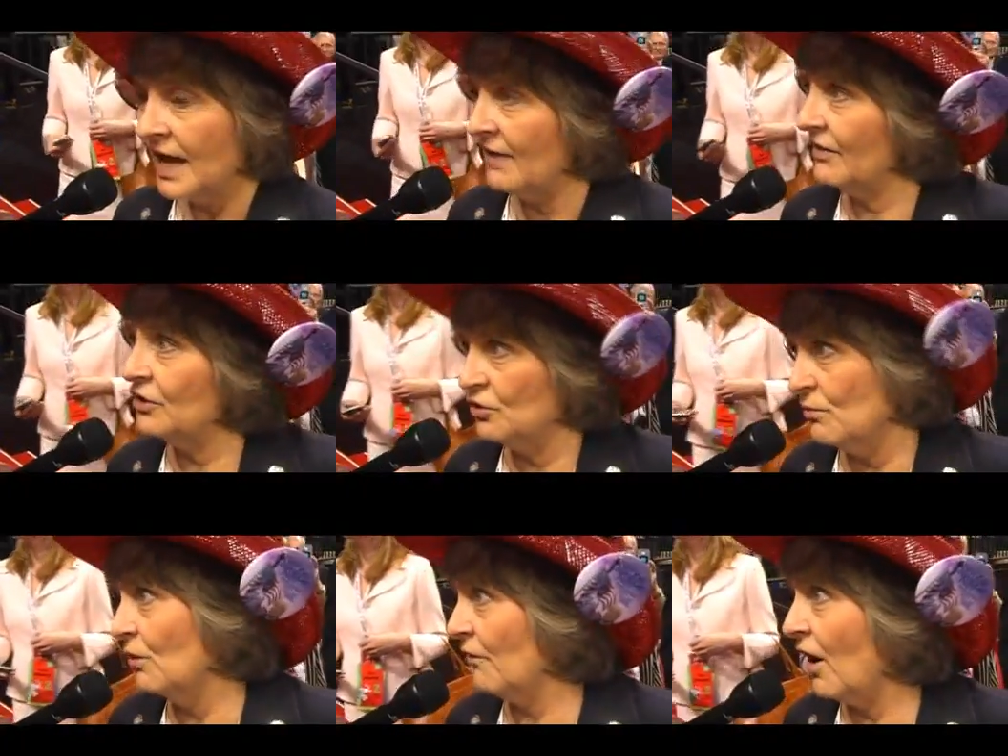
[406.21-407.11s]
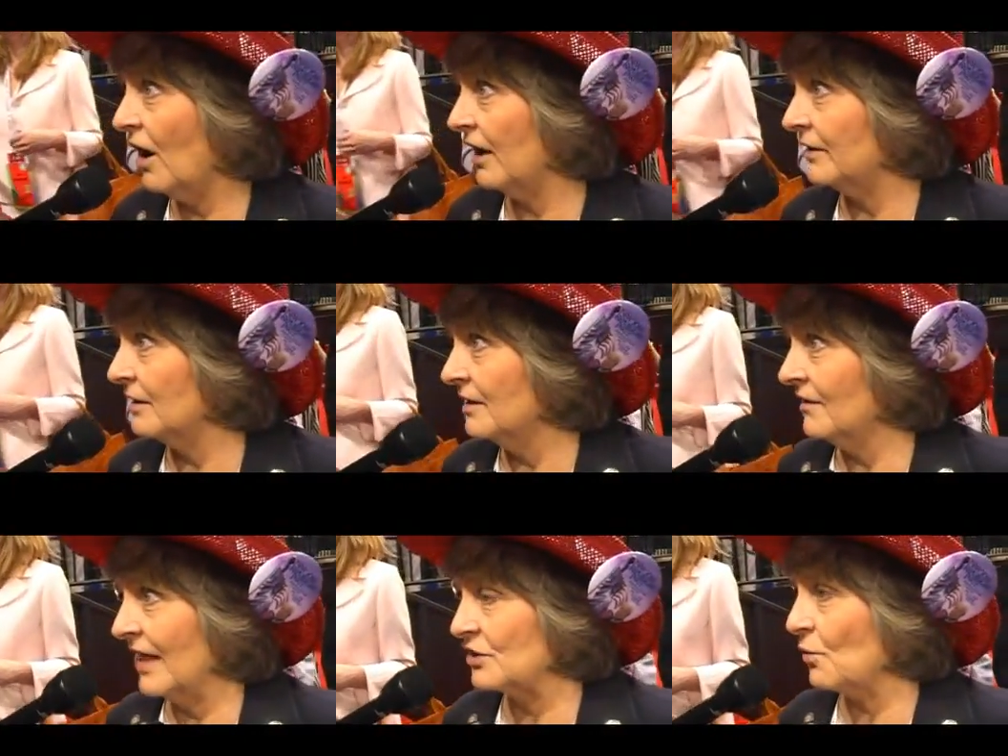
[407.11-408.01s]
And then you move on.
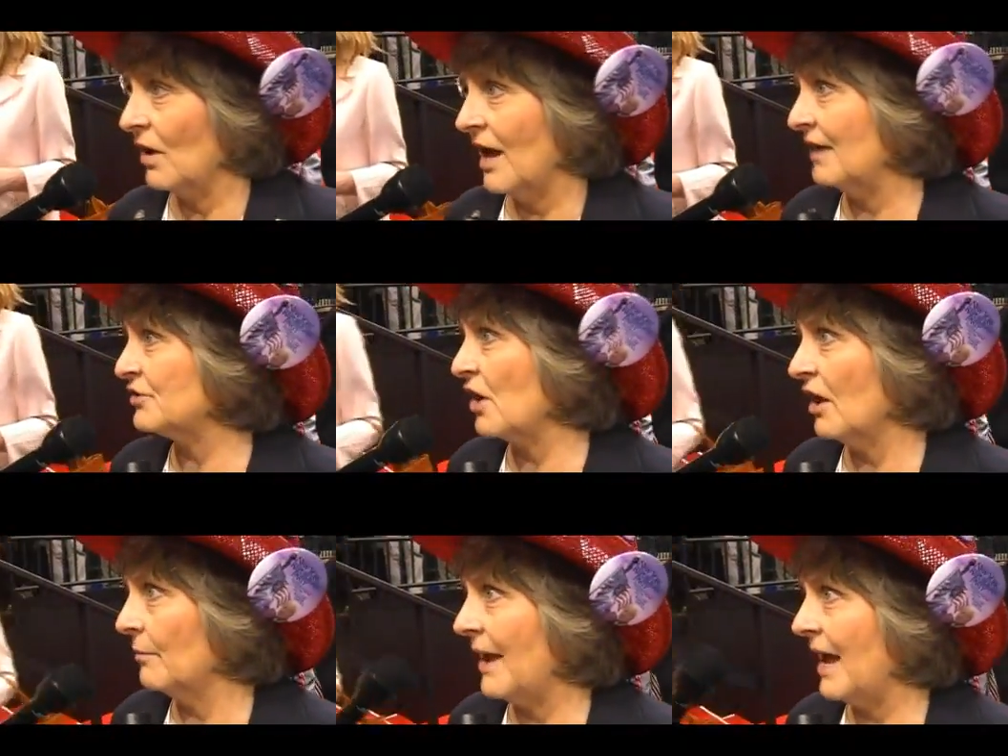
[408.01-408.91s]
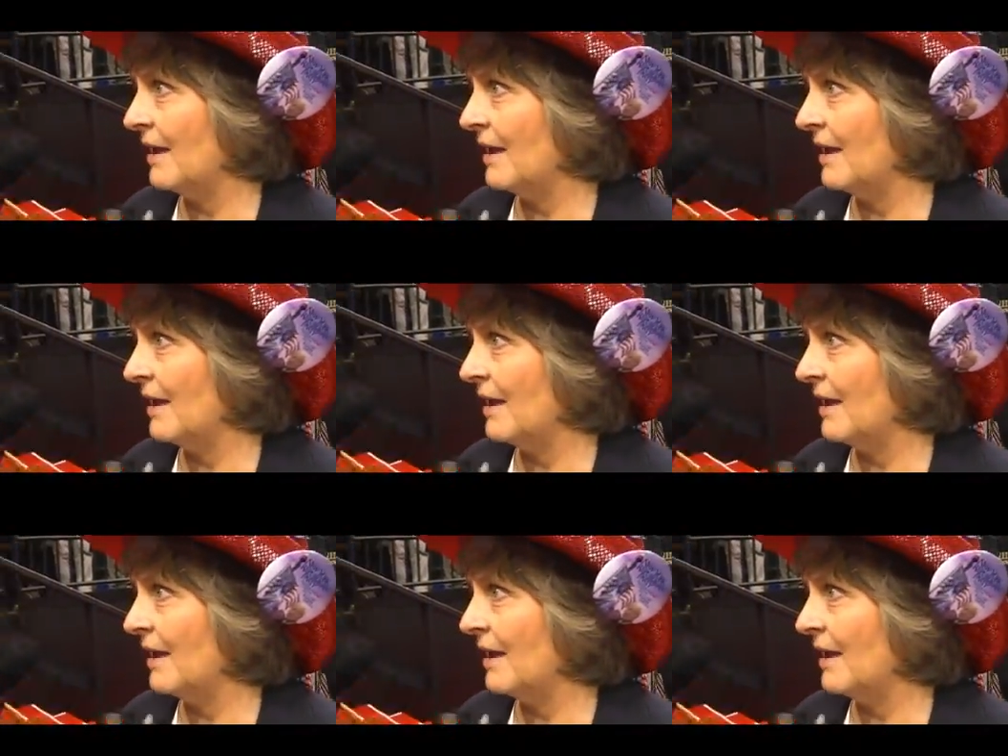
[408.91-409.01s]
That's what life's all about.